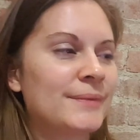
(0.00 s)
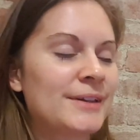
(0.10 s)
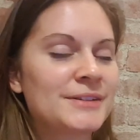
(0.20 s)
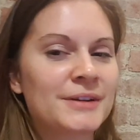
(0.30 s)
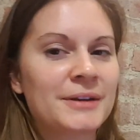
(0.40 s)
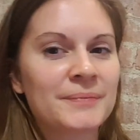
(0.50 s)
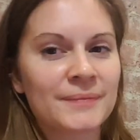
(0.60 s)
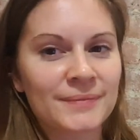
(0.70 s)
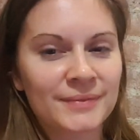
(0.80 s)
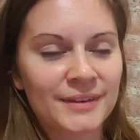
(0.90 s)
That's okay.
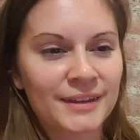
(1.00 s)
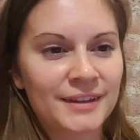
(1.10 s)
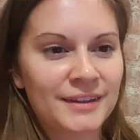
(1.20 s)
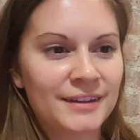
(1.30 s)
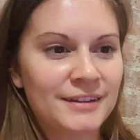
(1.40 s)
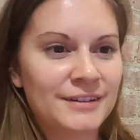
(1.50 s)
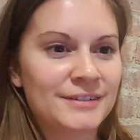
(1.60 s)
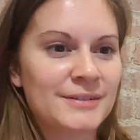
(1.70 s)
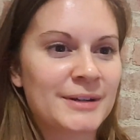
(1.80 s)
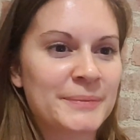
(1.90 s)
Now
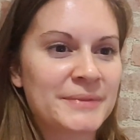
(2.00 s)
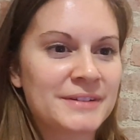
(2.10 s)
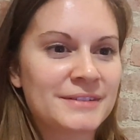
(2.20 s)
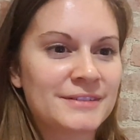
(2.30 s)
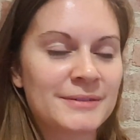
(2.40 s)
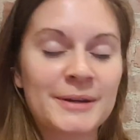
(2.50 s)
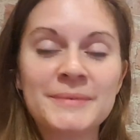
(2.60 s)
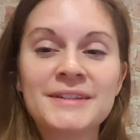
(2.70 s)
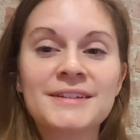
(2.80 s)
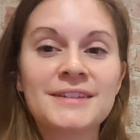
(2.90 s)
sometimes
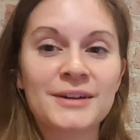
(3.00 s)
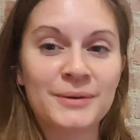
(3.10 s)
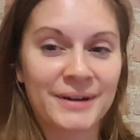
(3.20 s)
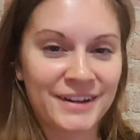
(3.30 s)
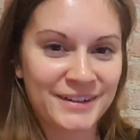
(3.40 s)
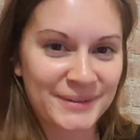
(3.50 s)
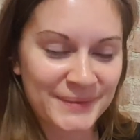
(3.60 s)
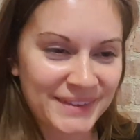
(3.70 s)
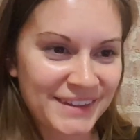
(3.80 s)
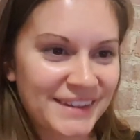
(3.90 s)
things take a while.
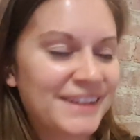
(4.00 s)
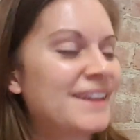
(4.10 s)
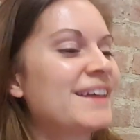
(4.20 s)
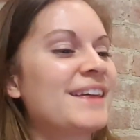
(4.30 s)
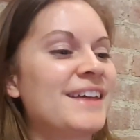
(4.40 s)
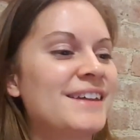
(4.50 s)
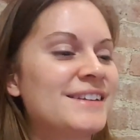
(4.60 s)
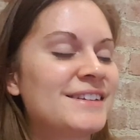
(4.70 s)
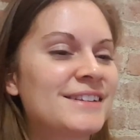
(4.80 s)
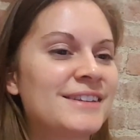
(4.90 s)

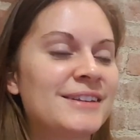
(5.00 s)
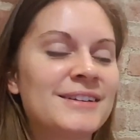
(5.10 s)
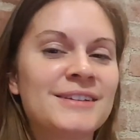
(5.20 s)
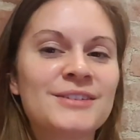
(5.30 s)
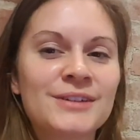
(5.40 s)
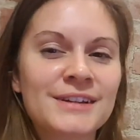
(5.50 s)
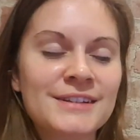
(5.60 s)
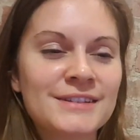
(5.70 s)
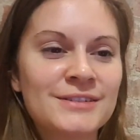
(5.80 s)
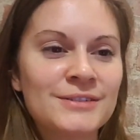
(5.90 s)
And the trick
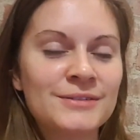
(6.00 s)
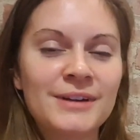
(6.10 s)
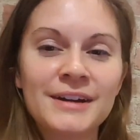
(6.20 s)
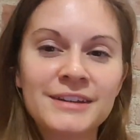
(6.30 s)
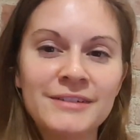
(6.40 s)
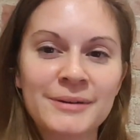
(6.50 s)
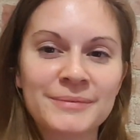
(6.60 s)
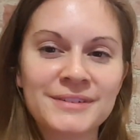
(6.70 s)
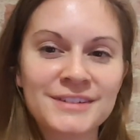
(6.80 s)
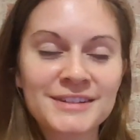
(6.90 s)
is to not give up
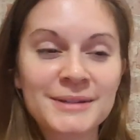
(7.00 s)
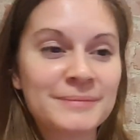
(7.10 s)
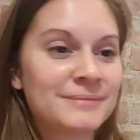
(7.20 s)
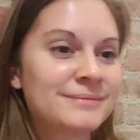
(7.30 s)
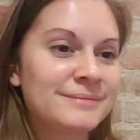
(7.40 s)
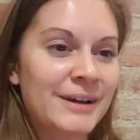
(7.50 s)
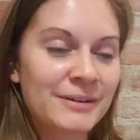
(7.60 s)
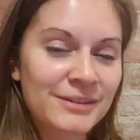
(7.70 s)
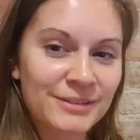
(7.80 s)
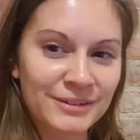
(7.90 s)
and just keep
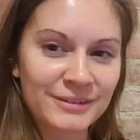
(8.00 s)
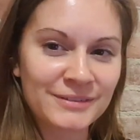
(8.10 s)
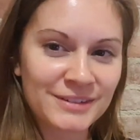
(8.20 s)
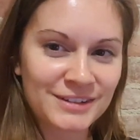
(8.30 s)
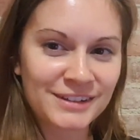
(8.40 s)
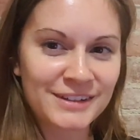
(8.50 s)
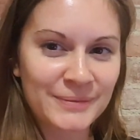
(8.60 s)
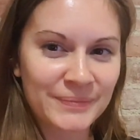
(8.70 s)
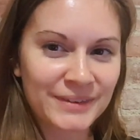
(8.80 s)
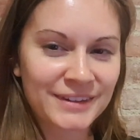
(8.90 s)
powering through, and eventually